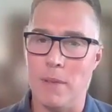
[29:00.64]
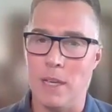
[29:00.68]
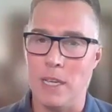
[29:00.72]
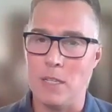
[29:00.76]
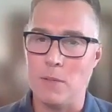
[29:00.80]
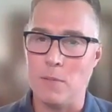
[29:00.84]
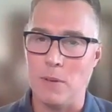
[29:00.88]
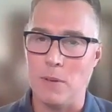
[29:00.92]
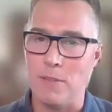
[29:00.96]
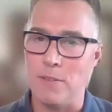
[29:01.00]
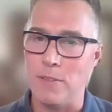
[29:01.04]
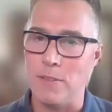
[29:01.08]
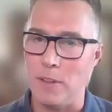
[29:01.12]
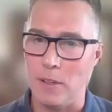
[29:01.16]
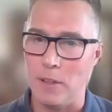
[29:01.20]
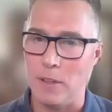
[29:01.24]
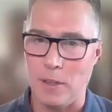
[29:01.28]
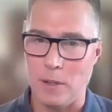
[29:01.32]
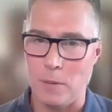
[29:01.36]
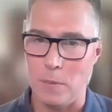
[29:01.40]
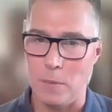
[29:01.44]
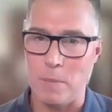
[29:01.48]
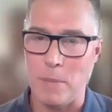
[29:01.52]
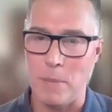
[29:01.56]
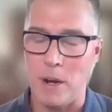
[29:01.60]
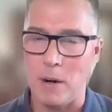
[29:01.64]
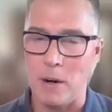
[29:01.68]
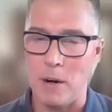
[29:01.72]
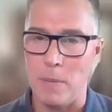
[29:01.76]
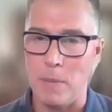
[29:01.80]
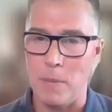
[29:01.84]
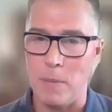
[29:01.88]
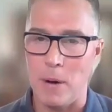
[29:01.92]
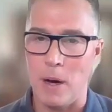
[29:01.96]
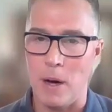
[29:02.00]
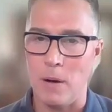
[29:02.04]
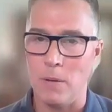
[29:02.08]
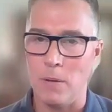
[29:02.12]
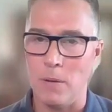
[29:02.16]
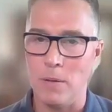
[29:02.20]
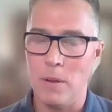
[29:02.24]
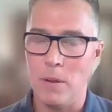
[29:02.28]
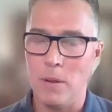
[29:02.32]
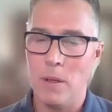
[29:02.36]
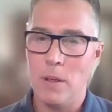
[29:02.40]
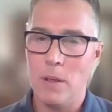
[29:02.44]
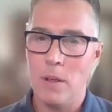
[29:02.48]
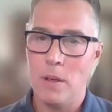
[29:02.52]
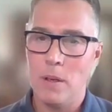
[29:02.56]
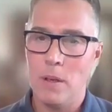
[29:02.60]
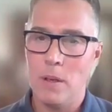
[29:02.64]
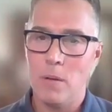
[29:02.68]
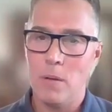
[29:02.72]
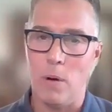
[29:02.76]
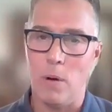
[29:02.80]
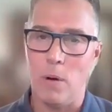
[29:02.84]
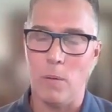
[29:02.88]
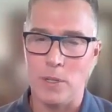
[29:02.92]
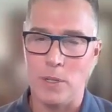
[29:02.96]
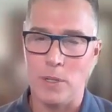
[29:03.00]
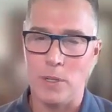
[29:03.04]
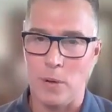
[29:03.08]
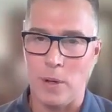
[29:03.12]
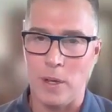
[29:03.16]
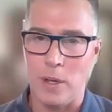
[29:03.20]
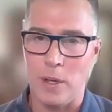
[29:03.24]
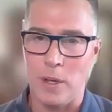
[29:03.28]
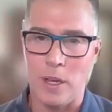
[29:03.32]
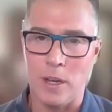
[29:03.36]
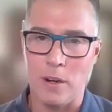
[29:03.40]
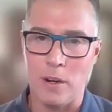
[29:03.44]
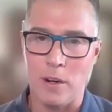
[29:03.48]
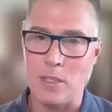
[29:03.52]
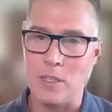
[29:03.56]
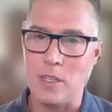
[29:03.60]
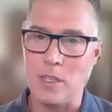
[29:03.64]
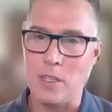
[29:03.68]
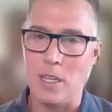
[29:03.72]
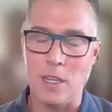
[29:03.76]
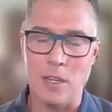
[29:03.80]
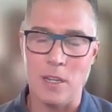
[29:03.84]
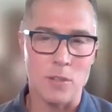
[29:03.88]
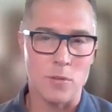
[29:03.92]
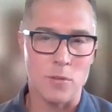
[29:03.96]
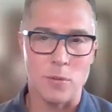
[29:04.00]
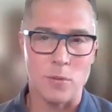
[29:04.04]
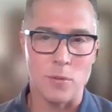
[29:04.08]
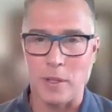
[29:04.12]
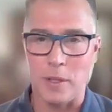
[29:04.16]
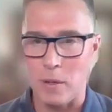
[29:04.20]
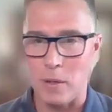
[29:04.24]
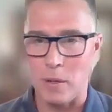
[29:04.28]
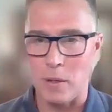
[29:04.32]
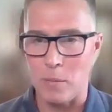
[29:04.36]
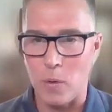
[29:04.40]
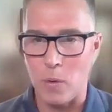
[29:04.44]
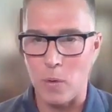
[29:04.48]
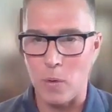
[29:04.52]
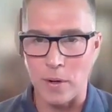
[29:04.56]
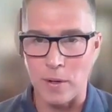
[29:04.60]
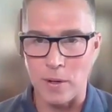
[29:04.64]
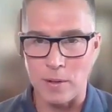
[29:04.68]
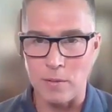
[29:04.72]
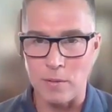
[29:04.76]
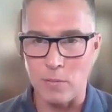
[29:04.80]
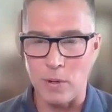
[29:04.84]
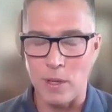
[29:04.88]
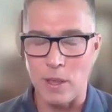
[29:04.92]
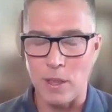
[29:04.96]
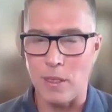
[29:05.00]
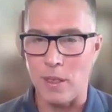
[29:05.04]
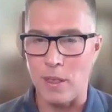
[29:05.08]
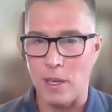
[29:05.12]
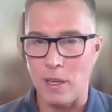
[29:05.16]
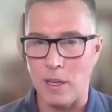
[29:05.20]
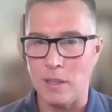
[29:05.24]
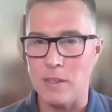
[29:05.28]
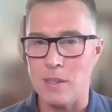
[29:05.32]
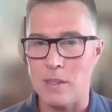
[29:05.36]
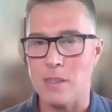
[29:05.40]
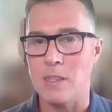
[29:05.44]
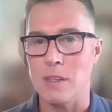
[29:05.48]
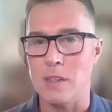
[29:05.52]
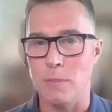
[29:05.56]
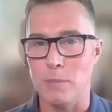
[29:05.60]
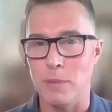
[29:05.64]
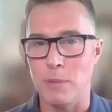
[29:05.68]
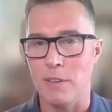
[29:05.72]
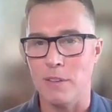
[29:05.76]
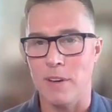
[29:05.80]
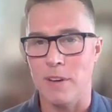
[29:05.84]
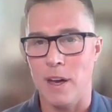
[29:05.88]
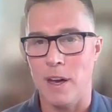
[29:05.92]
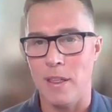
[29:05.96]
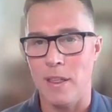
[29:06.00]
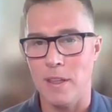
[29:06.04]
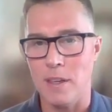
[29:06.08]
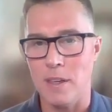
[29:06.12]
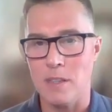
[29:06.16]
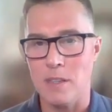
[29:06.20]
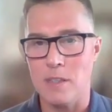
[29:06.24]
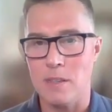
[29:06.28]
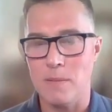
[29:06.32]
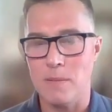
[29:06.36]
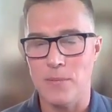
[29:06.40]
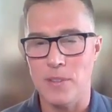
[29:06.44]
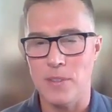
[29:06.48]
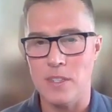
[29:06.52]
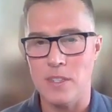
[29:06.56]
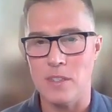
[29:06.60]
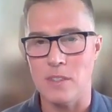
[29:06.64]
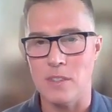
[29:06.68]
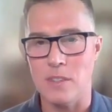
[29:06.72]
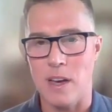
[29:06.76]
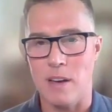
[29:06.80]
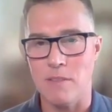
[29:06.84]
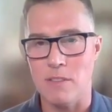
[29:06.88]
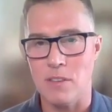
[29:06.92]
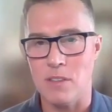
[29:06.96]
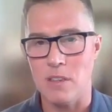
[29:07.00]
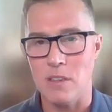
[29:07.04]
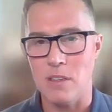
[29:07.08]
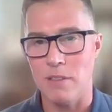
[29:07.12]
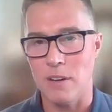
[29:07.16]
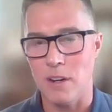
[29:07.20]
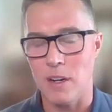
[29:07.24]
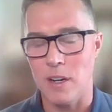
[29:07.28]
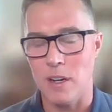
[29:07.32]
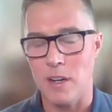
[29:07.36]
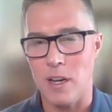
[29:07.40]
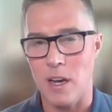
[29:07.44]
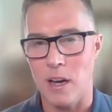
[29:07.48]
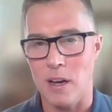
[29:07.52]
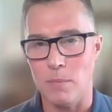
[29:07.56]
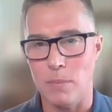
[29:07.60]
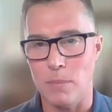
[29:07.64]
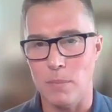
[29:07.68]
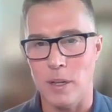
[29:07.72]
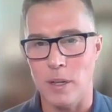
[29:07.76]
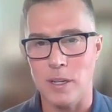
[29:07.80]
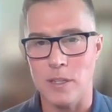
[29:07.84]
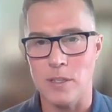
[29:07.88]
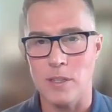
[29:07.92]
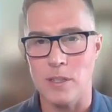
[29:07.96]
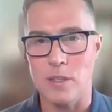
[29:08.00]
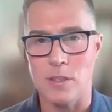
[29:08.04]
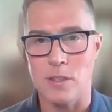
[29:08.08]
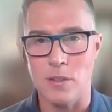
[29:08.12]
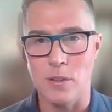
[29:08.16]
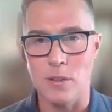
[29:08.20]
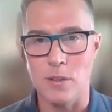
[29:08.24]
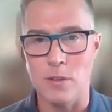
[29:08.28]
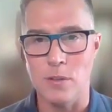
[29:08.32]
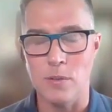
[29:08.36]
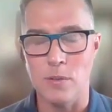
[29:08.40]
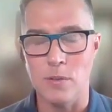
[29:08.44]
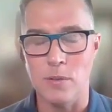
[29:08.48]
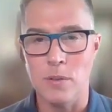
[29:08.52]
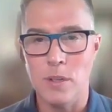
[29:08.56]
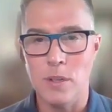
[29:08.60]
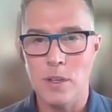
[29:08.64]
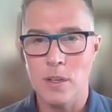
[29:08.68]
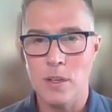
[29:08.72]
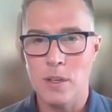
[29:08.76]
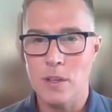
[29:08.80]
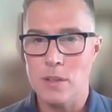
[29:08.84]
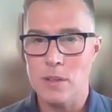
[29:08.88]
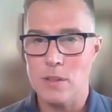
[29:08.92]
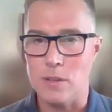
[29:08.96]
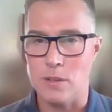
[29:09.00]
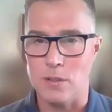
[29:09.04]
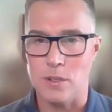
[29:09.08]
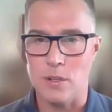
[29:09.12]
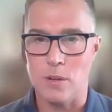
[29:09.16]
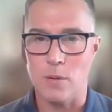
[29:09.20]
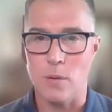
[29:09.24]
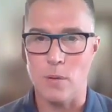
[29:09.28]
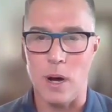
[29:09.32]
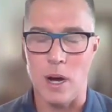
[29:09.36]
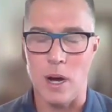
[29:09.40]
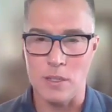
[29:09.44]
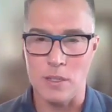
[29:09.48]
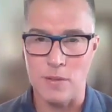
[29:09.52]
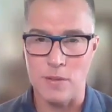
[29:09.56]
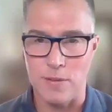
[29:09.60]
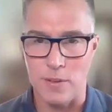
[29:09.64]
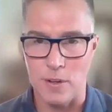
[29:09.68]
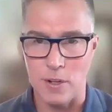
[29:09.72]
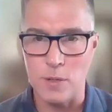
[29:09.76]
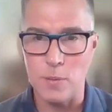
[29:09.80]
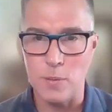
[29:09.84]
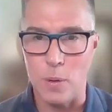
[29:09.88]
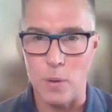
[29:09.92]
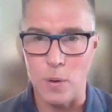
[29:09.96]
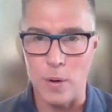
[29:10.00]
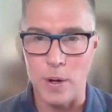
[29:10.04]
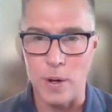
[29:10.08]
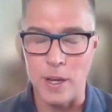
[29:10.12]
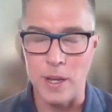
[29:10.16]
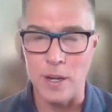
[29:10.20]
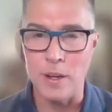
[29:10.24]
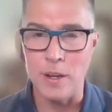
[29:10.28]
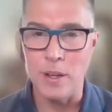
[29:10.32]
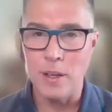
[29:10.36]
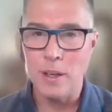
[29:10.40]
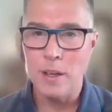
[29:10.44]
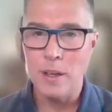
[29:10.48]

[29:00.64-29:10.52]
makes me feel a little bit better about what we're doing here is it is really important, we think, to simplify this. This is obviously very complex, it's new. So to Khoa's first point,